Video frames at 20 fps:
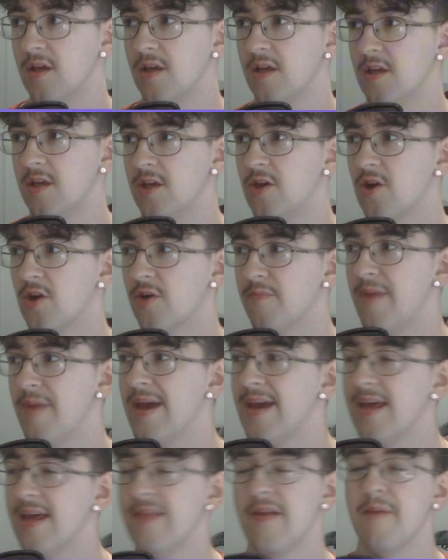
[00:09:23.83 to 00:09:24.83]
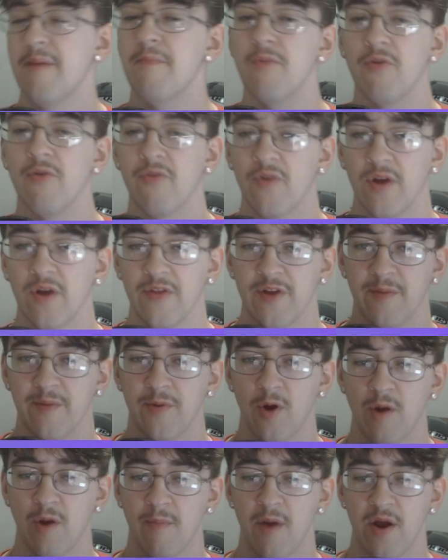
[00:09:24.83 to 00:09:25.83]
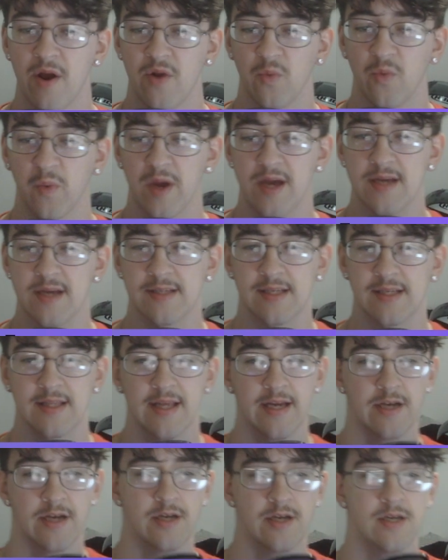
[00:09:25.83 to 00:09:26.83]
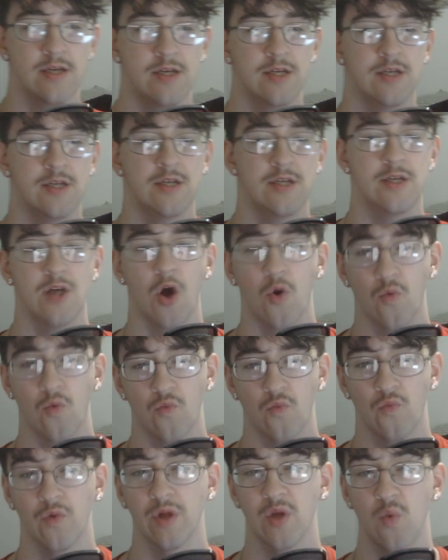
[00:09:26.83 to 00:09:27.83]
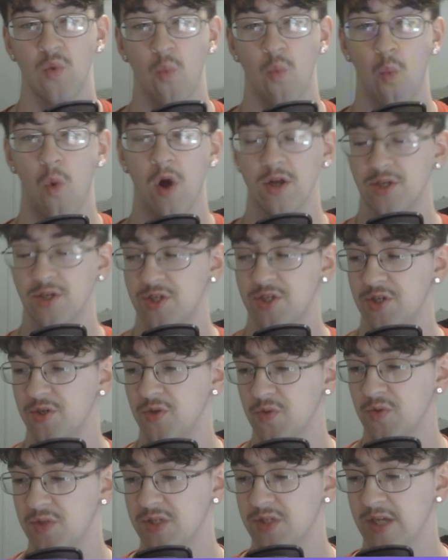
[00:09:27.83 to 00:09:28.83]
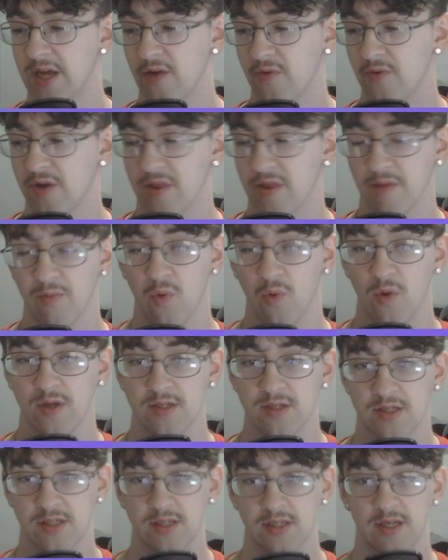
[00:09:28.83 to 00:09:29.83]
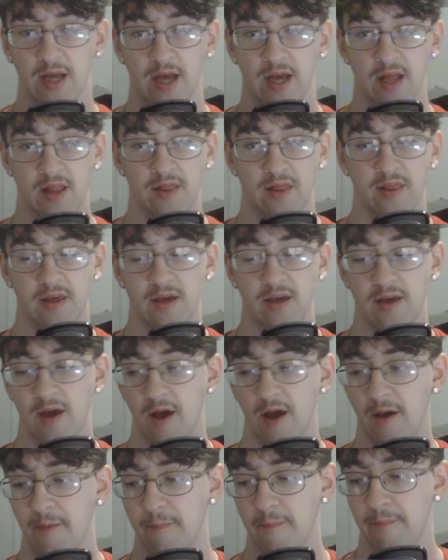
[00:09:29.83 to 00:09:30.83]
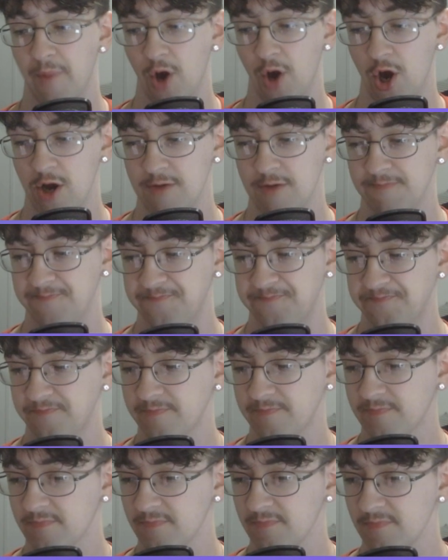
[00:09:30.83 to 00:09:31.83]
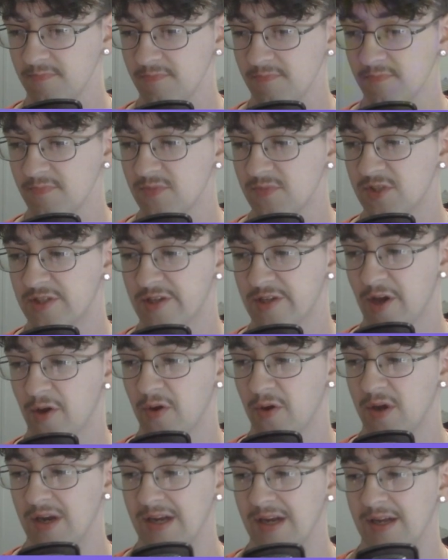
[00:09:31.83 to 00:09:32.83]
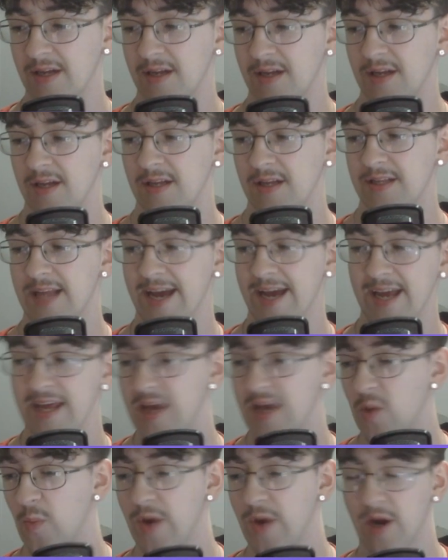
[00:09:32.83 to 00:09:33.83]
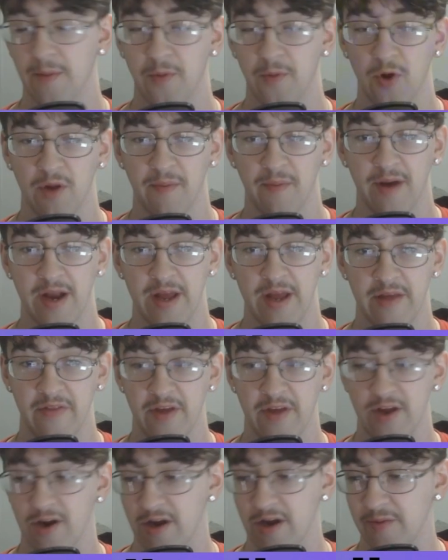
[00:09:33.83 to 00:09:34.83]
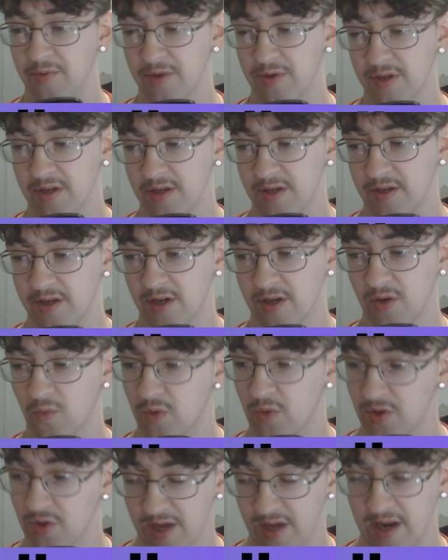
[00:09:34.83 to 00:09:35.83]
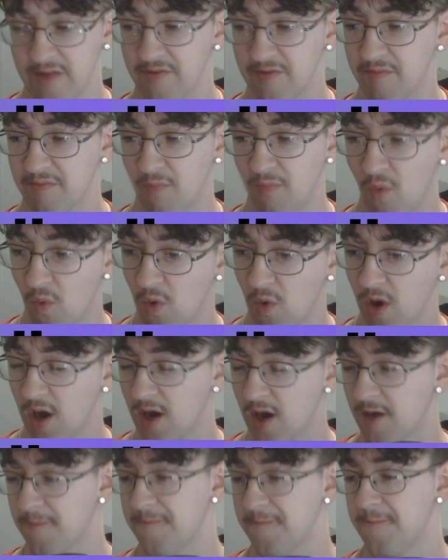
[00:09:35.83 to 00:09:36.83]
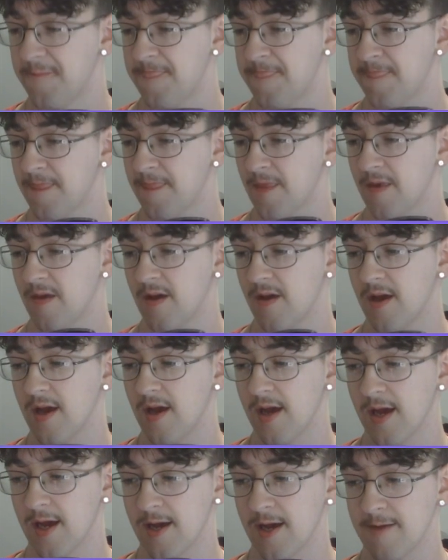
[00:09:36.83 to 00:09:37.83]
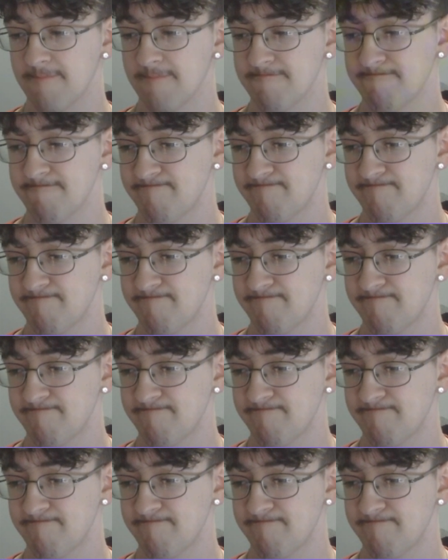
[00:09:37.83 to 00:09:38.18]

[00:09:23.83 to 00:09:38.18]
you're making them move around their Pokemon in ways that they don't really want to get rid of the poison and the burn. So that can get weaker Pokemon in that you're able to, you know, whittle down even more. So